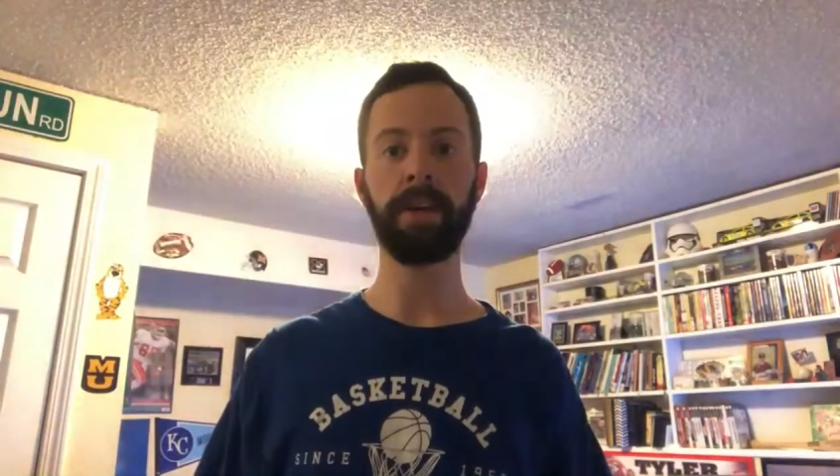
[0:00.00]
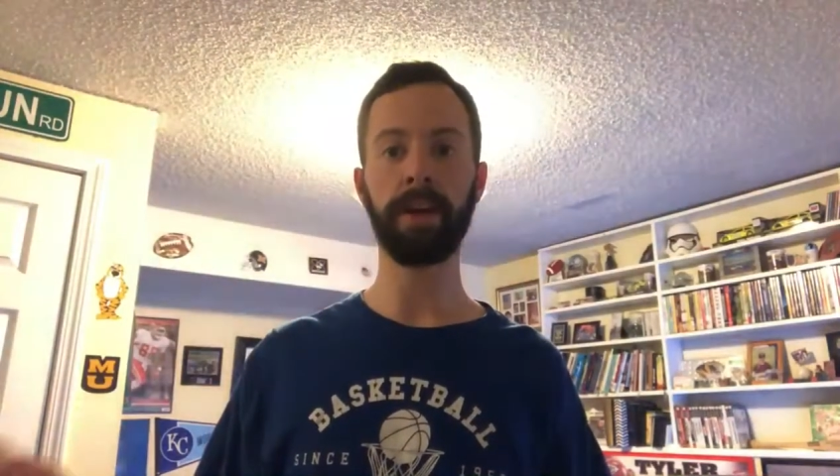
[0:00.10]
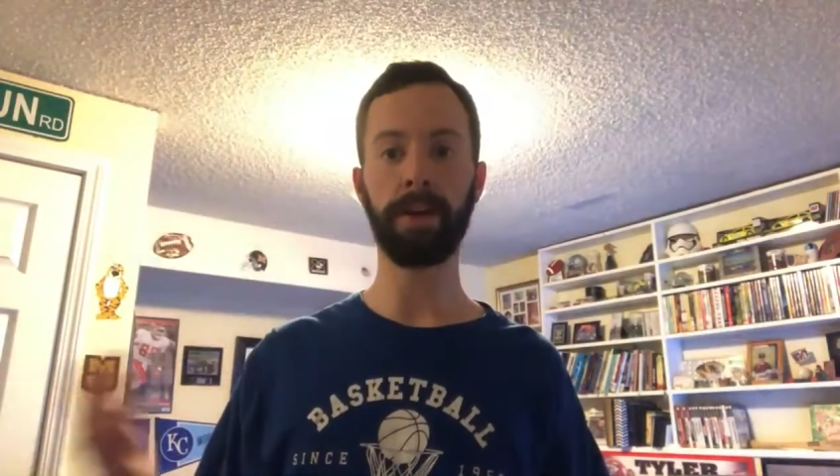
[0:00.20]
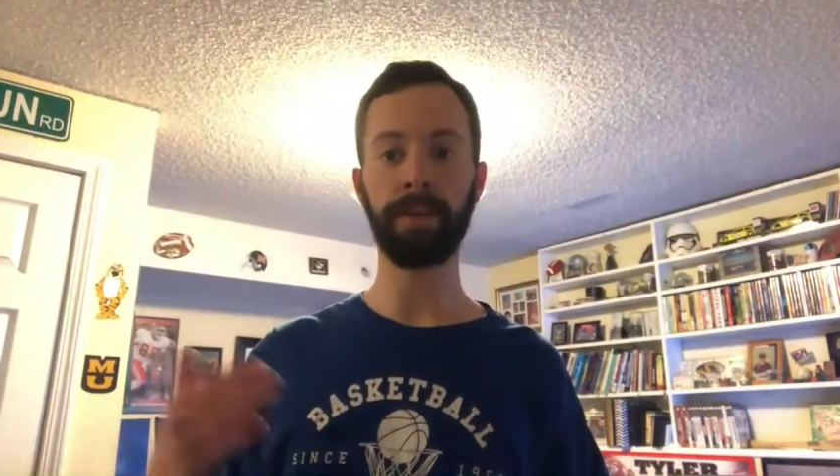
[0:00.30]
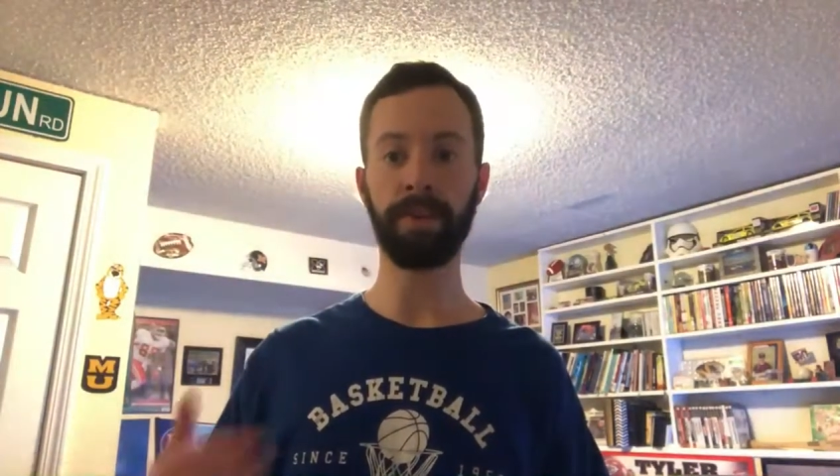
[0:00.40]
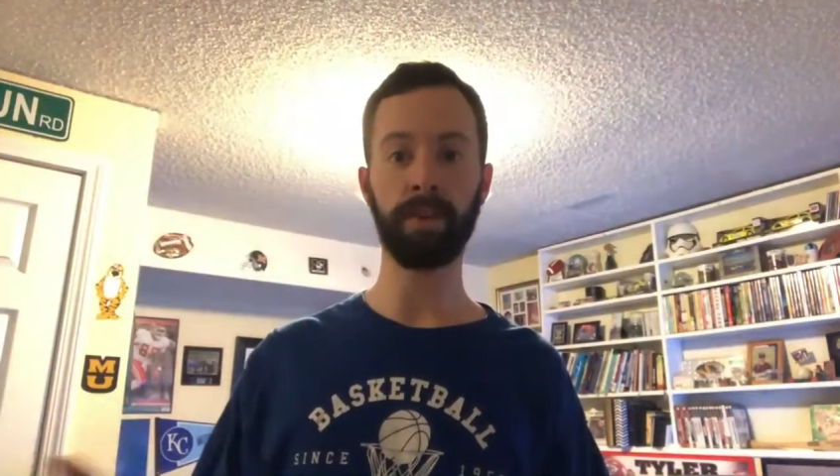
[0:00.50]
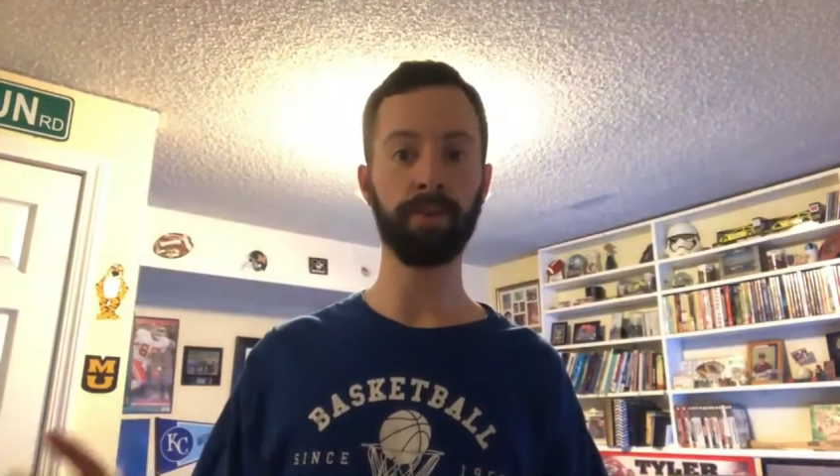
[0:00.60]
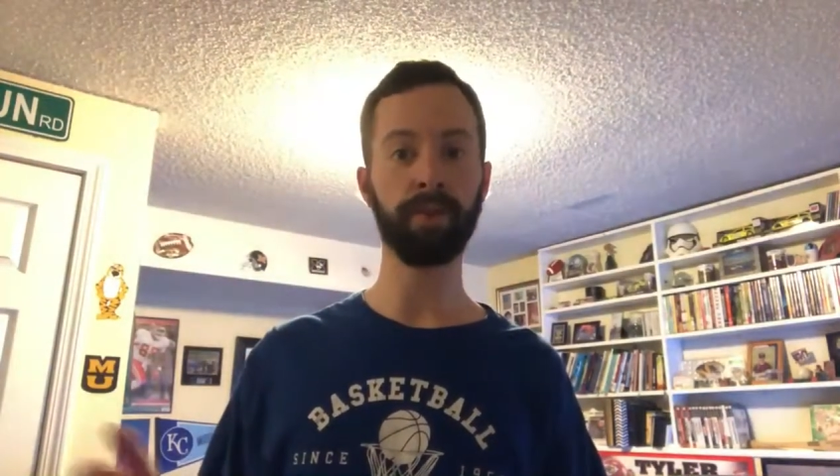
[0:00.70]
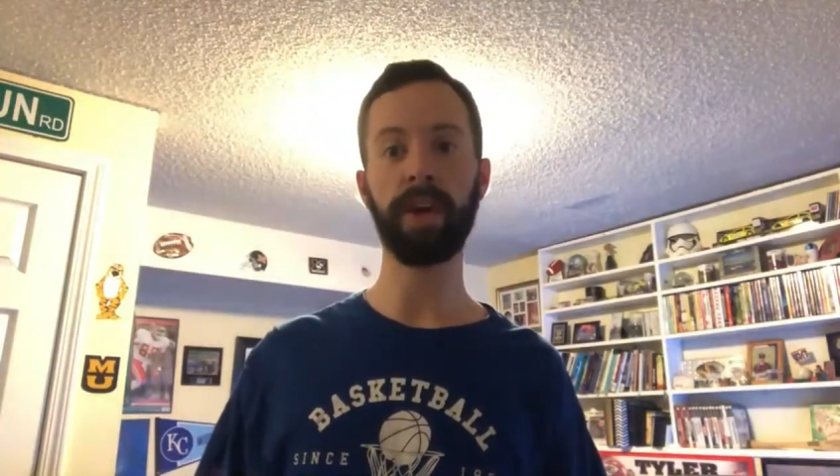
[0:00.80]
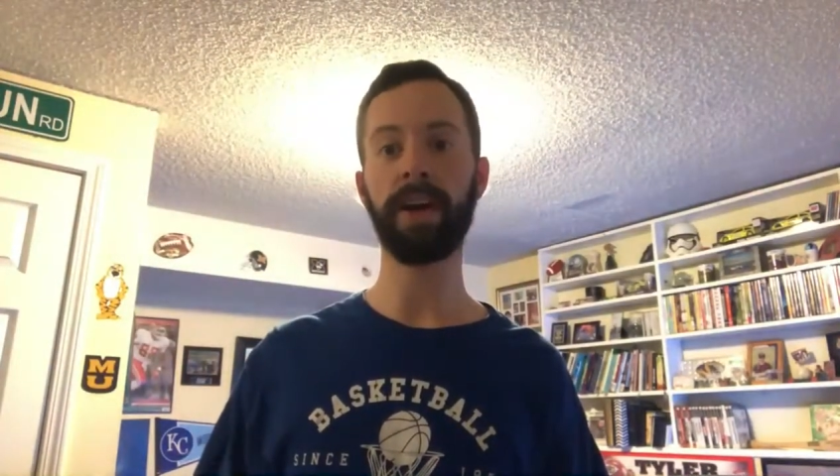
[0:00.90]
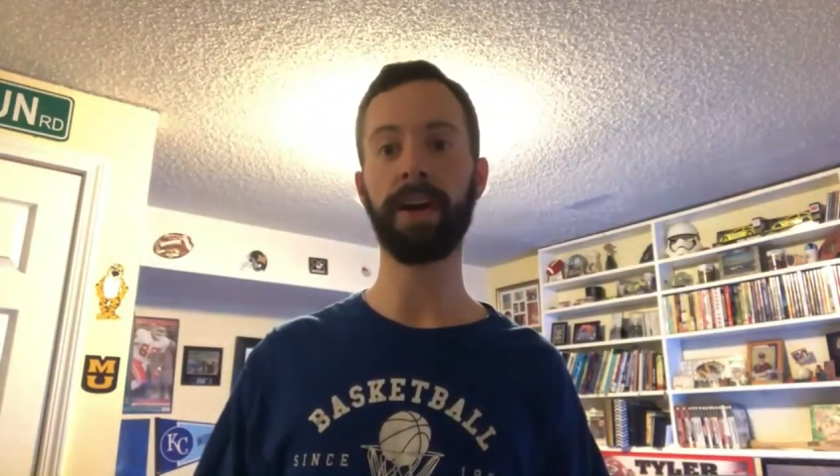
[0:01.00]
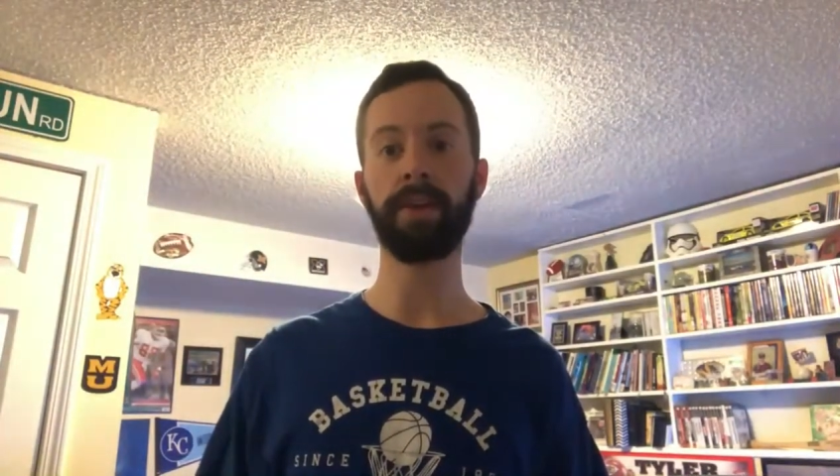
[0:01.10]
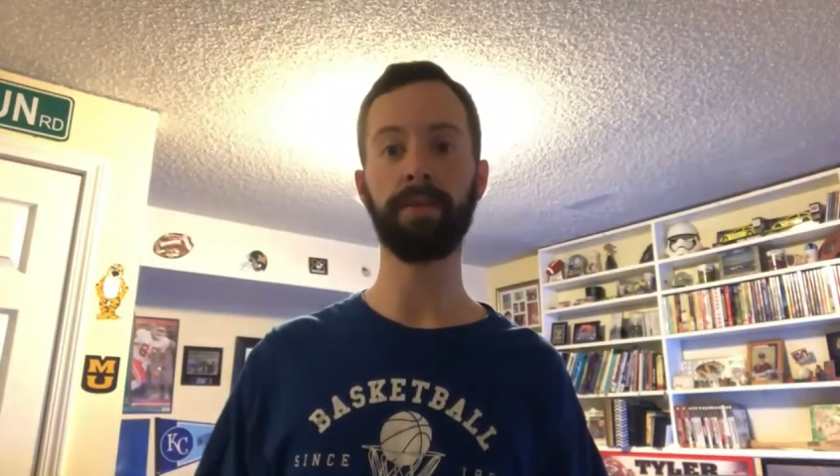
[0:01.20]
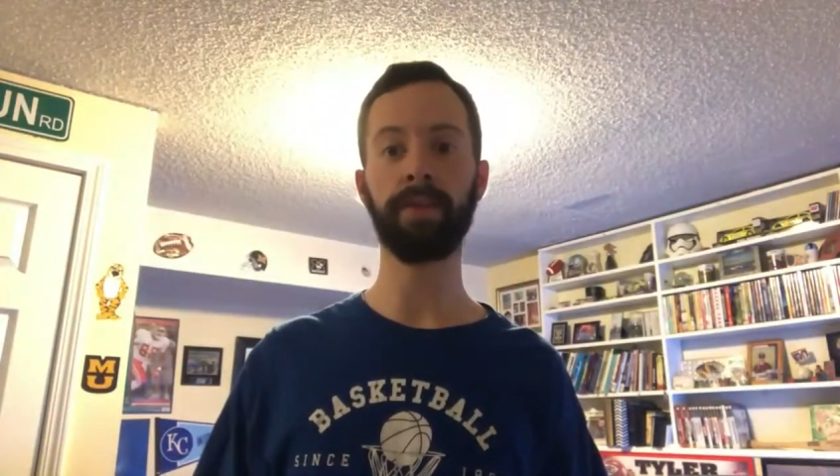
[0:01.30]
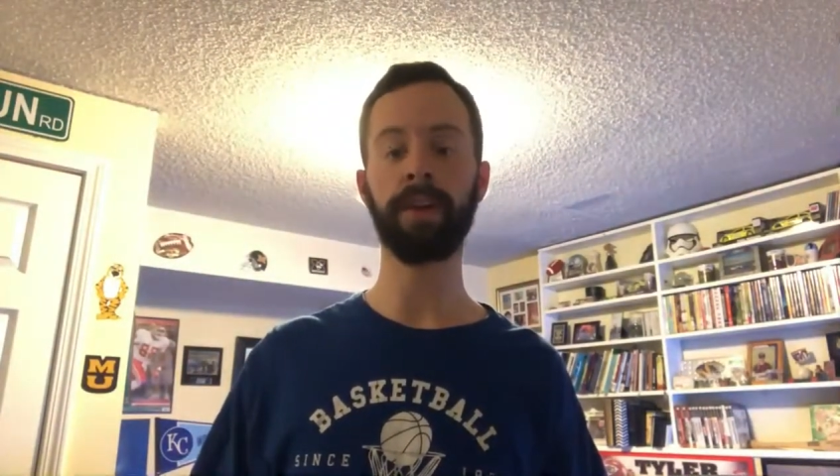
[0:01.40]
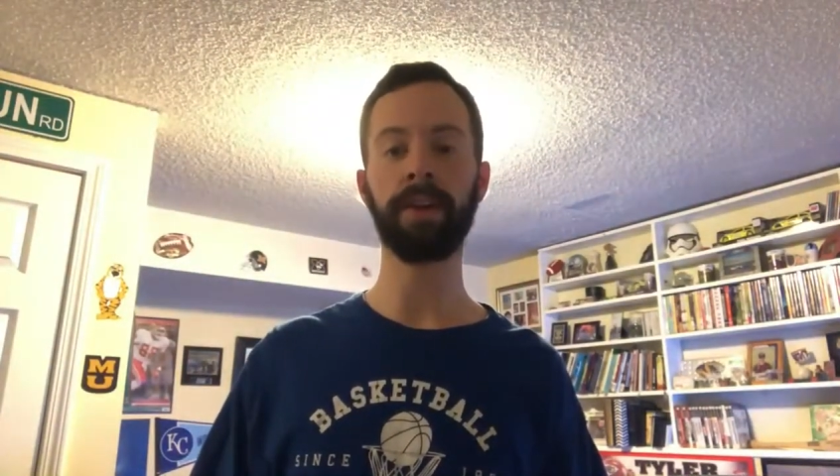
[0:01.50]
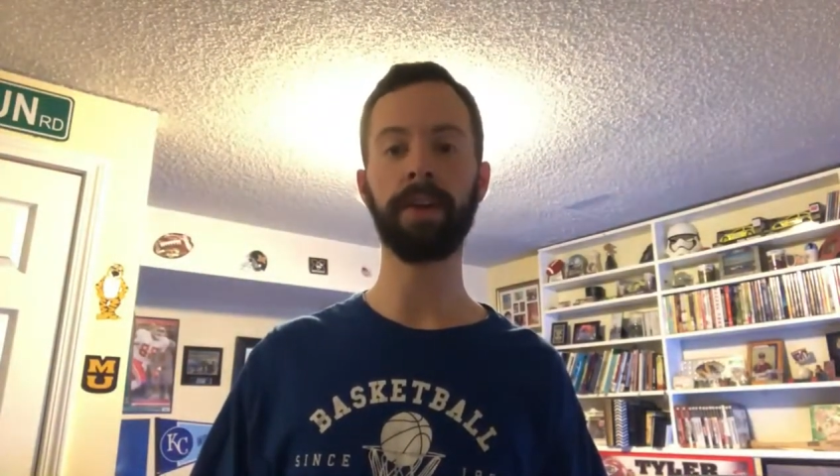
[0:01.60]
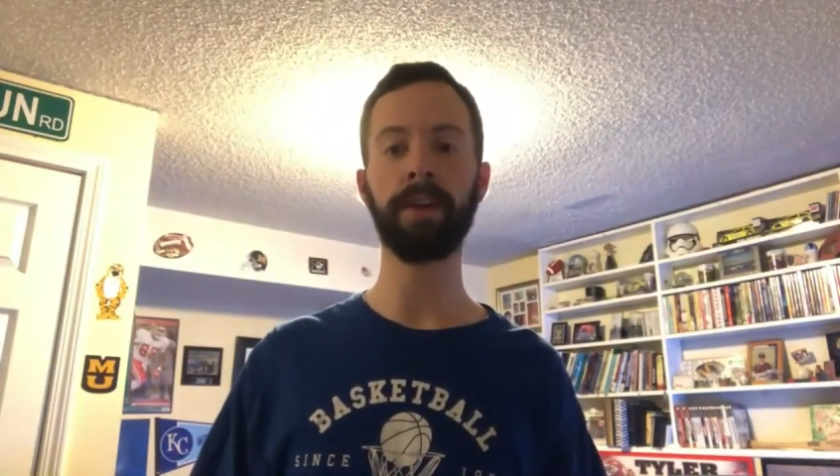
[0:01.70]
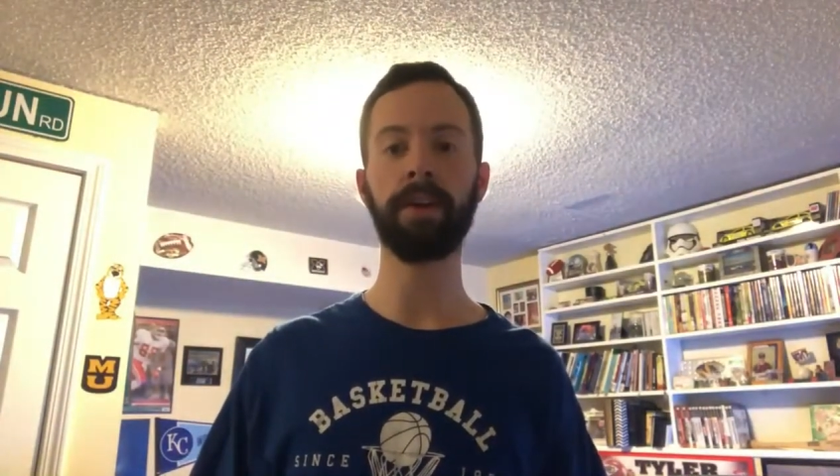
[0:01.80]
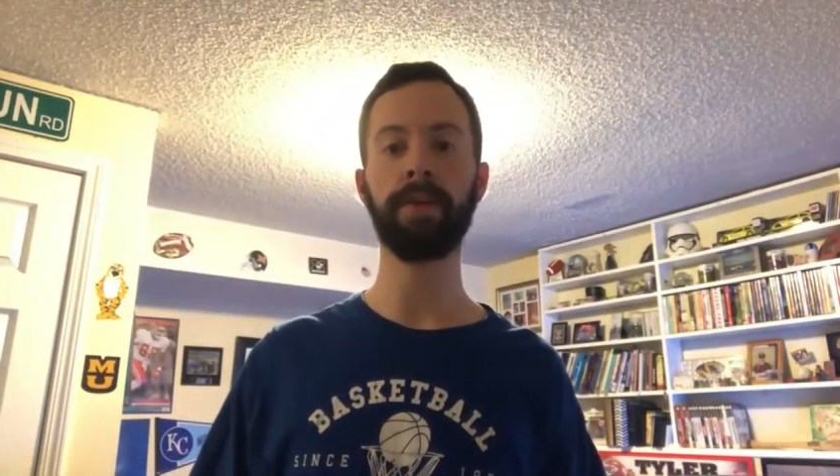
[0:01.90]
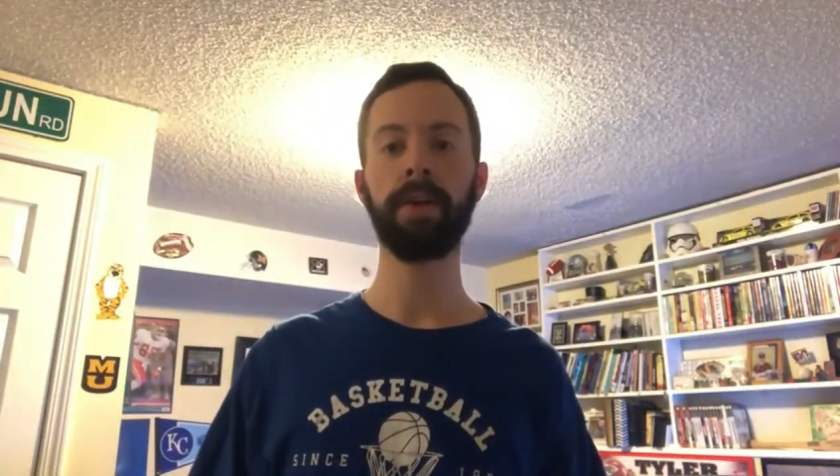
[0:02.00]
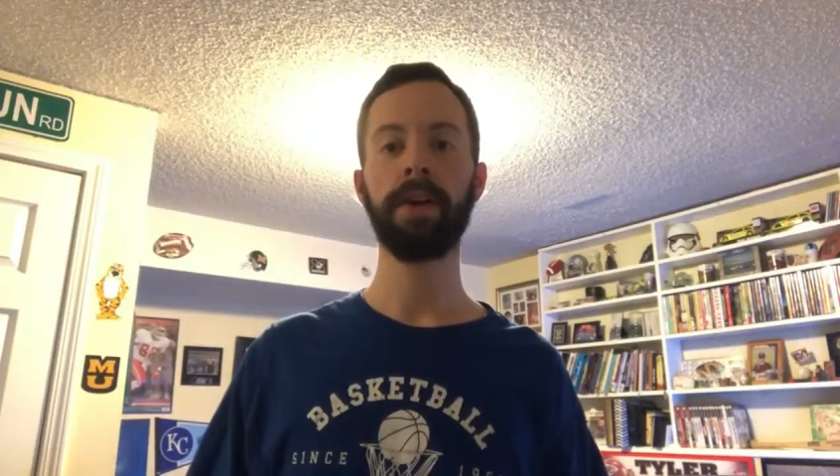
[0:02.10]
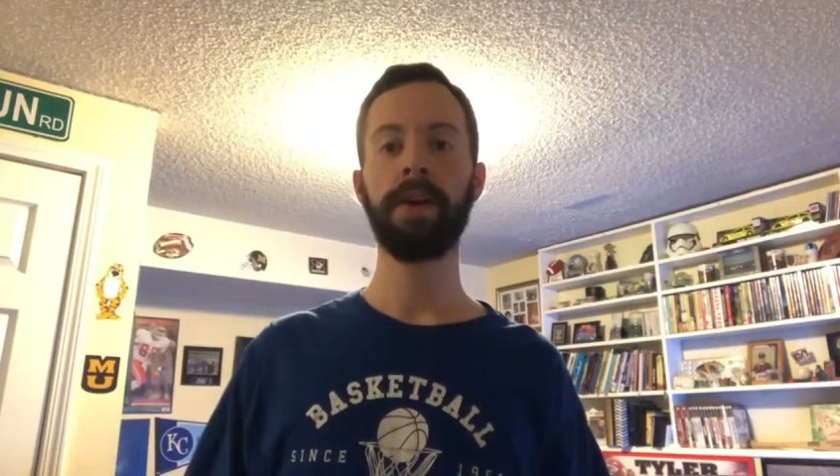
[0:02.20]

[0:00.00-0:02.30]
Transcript: and it's all dry and ready to go,